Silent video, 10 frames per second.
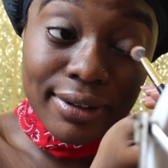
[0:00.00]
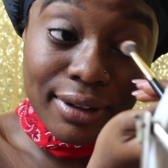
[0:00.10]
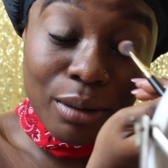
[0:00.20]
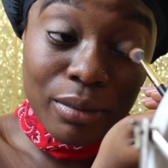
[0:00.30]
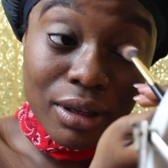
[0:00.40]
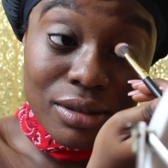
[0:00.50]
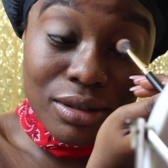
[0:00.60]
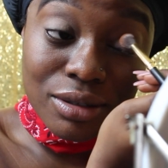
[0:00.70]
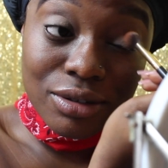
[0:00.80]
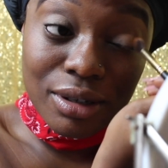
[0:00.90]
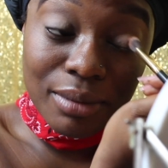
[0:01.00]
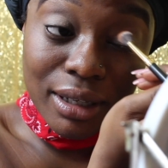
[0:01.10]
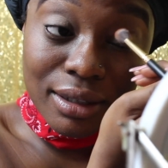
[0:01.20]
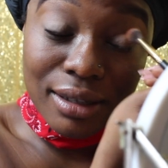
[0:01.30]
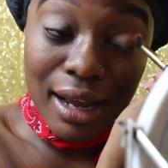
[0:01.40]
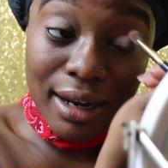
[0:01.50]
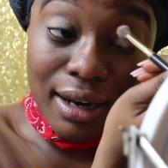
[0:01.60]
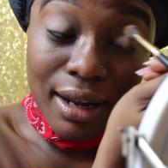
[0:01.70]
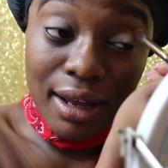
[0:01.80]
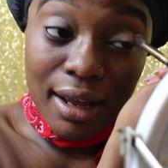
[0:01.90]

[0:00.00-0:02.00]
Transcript: so I'm extremely excited.